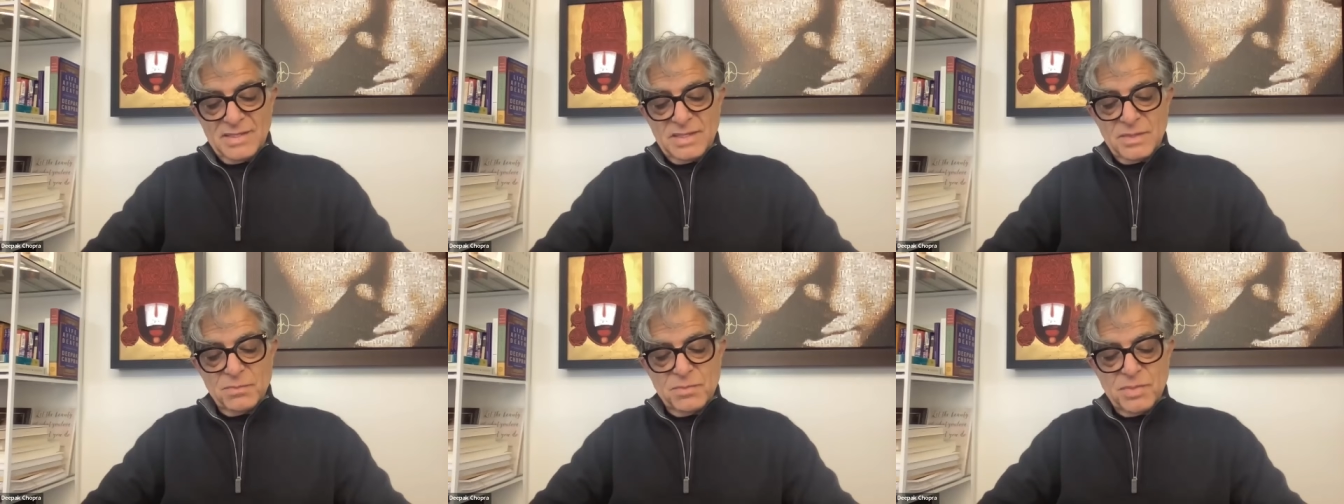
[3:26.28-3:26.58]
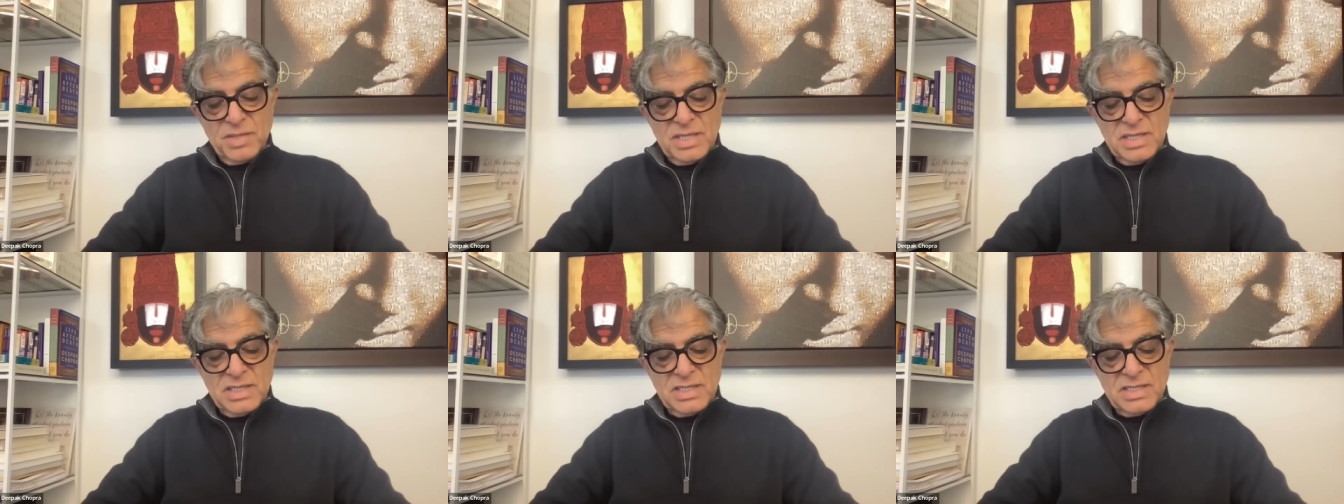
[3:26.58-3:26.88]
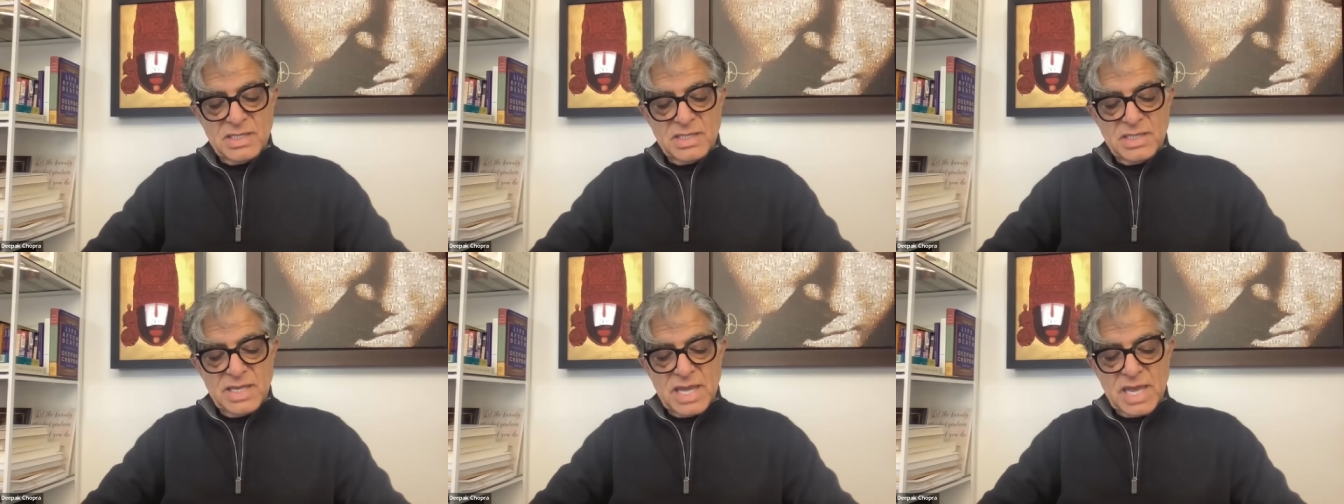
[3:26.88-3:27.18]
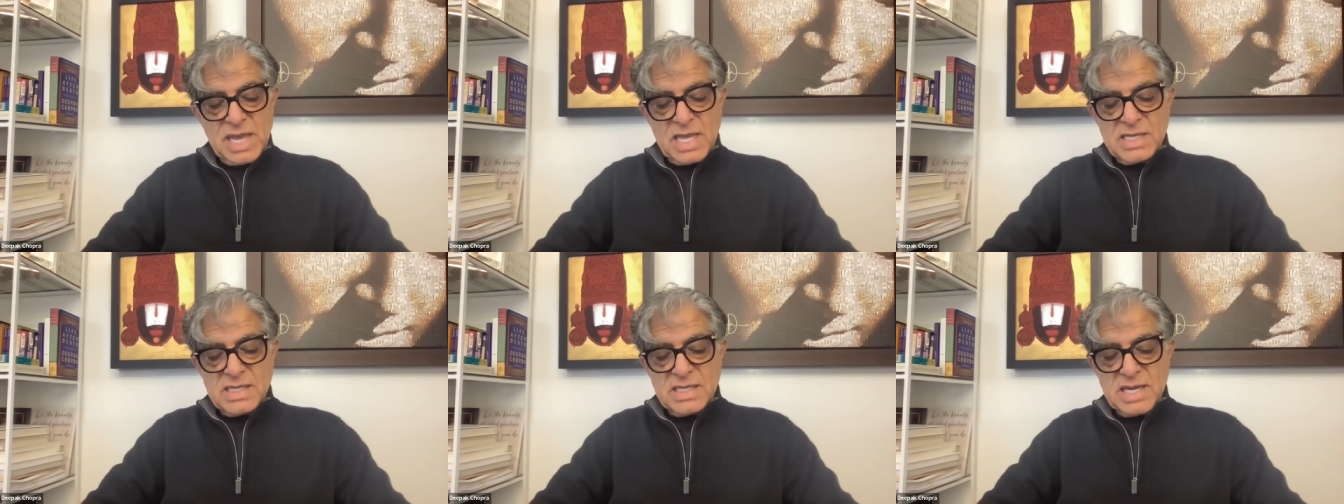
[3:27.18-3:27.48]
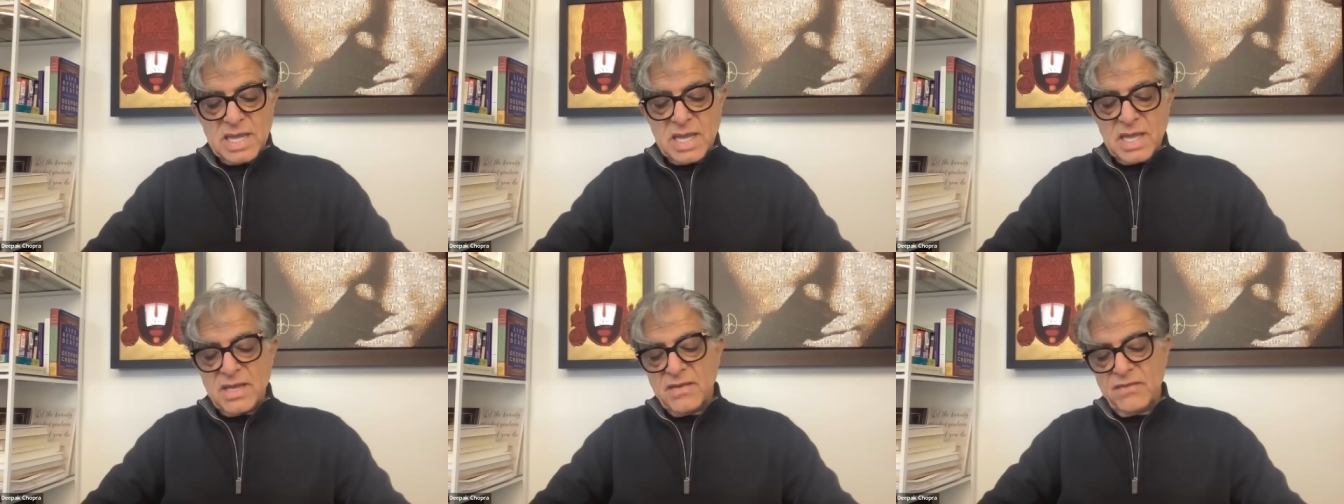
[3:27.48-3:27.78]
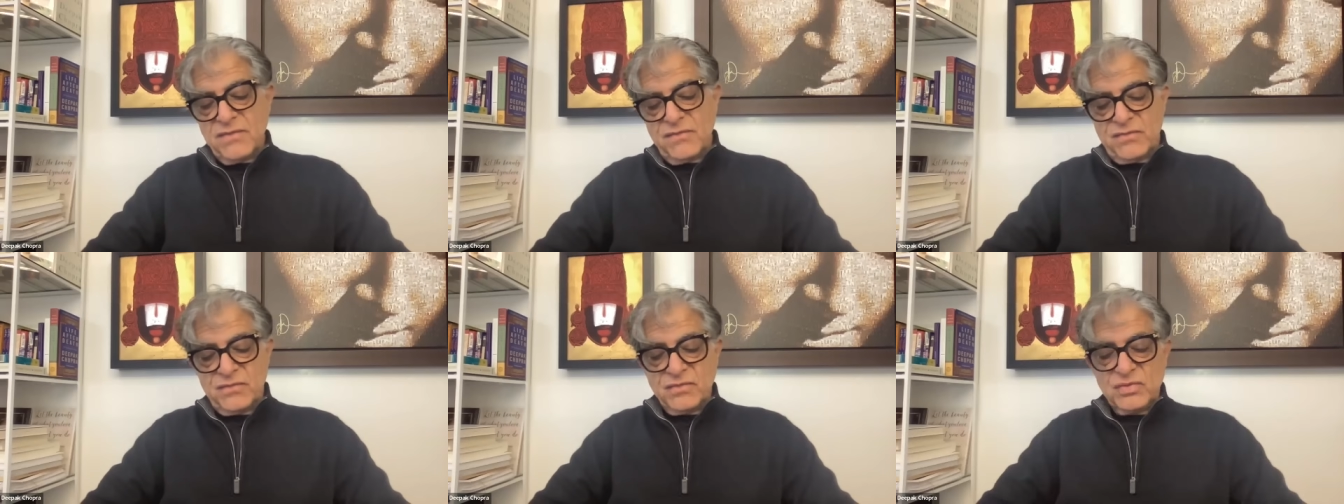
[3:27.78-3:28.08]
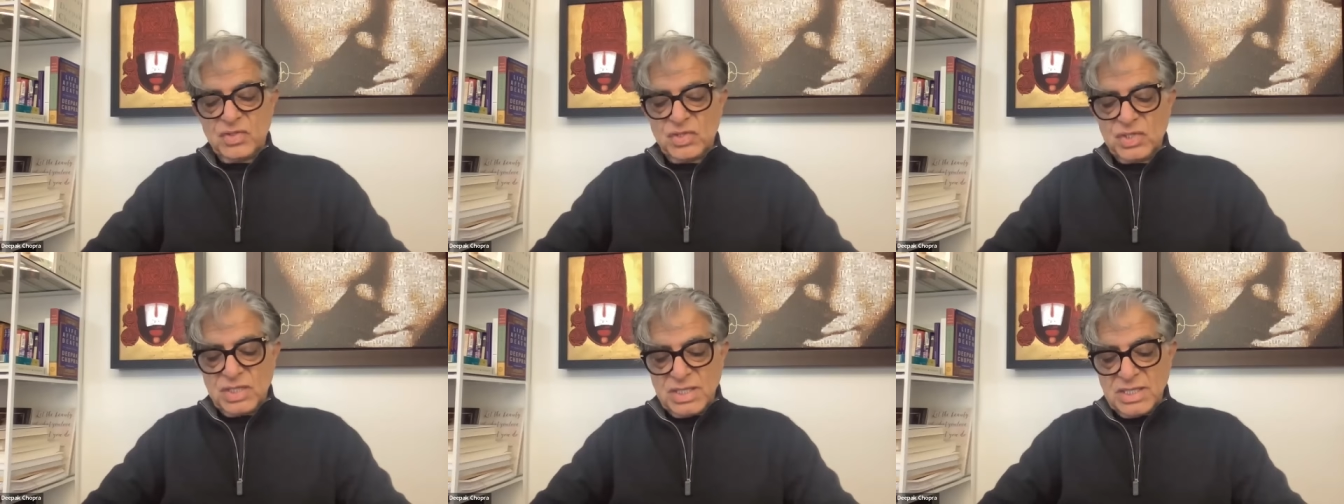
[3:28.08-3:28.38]
The BDNF
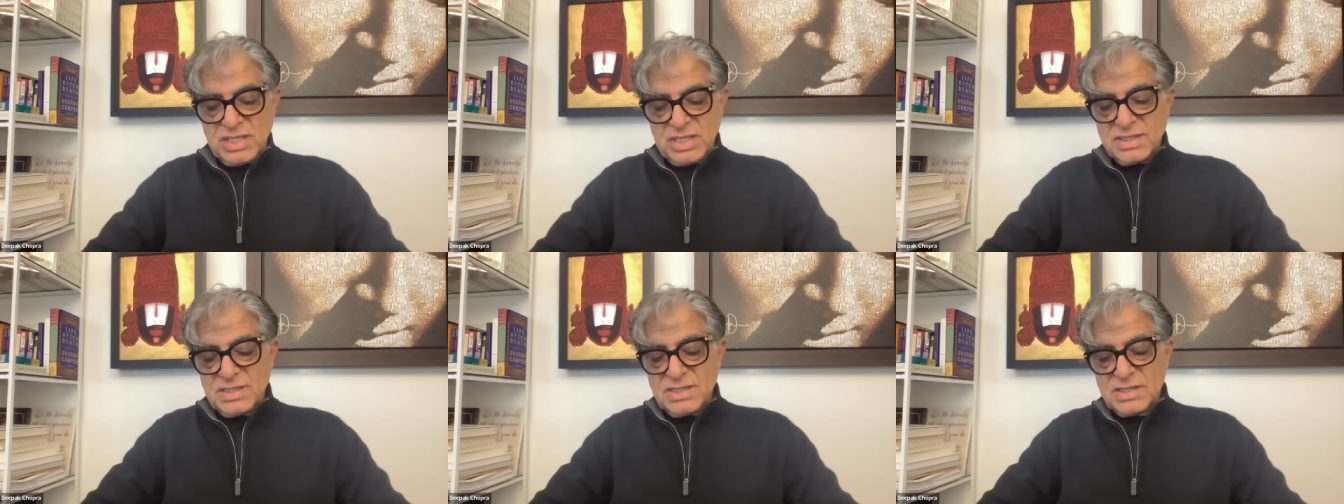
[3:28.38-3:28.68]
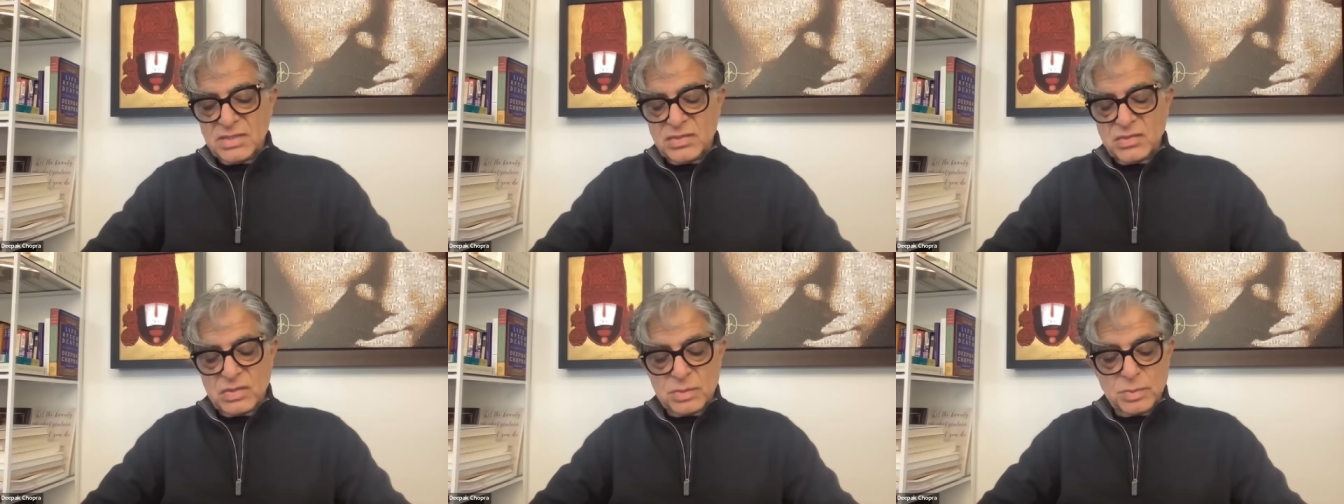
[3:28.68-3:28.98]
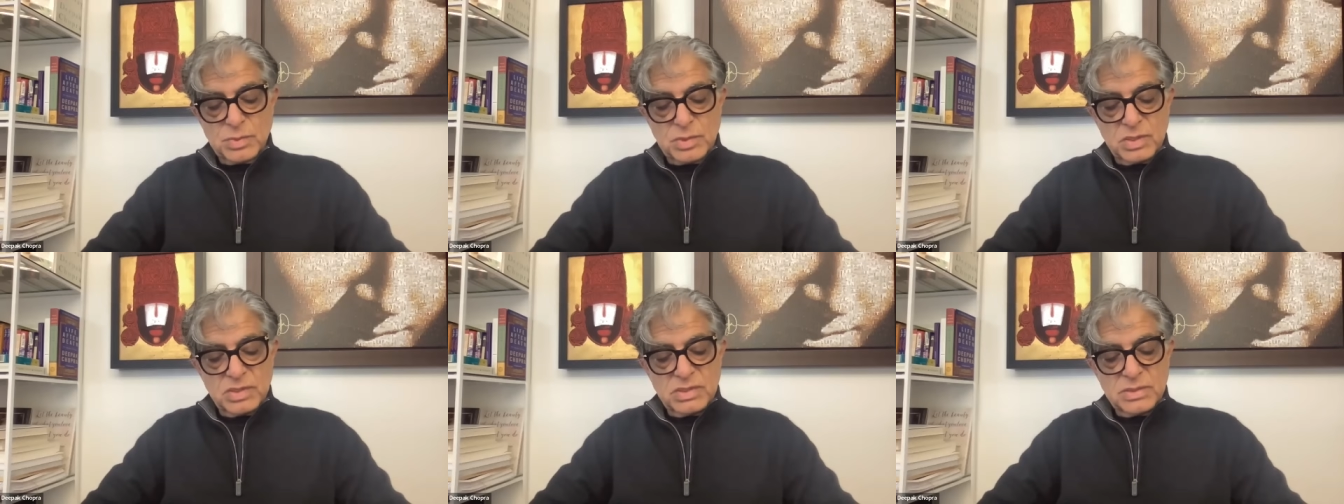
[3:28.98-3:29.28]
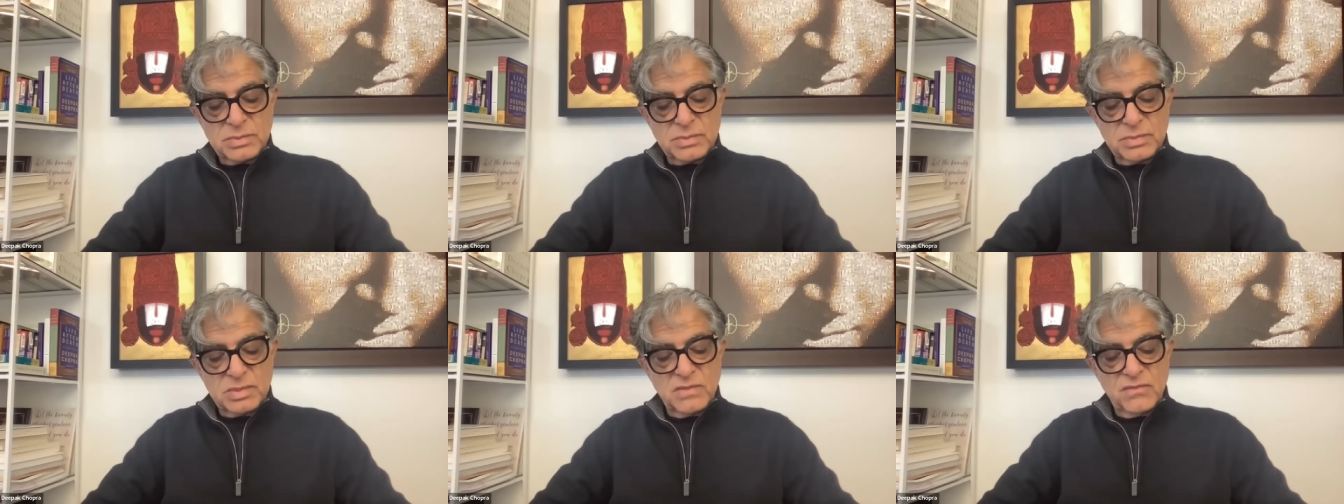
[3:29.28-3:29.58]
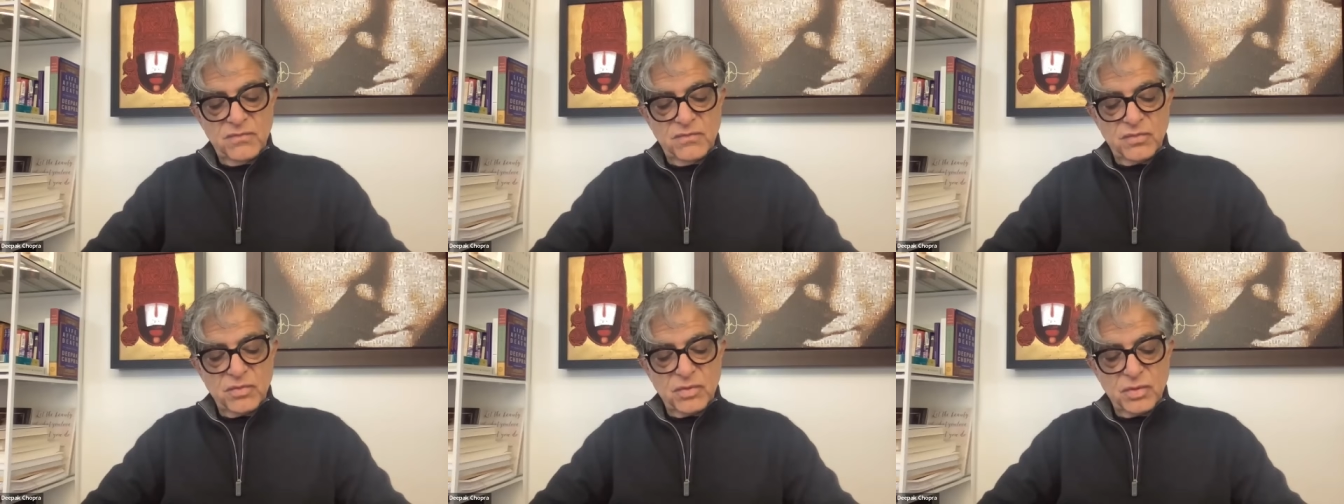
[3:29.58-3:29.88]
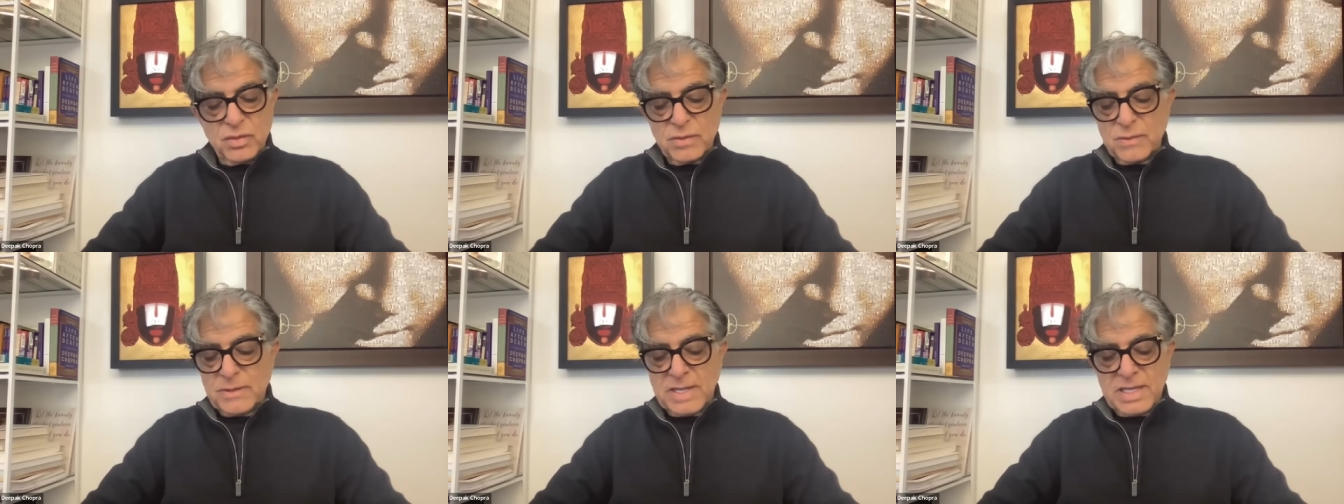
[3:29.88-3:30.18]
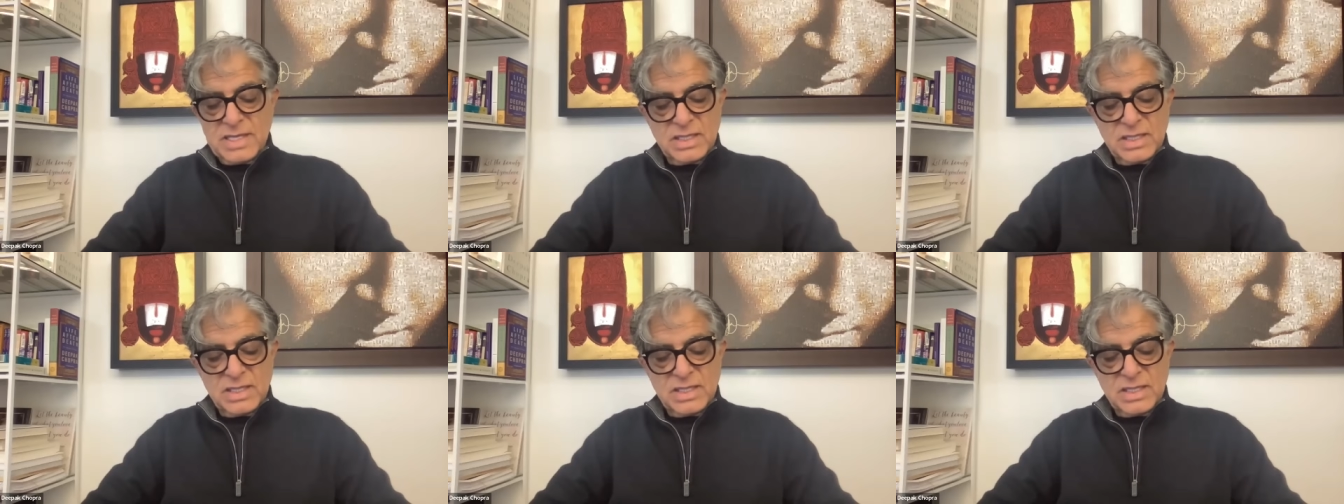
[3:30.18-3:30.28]
gene is responsible for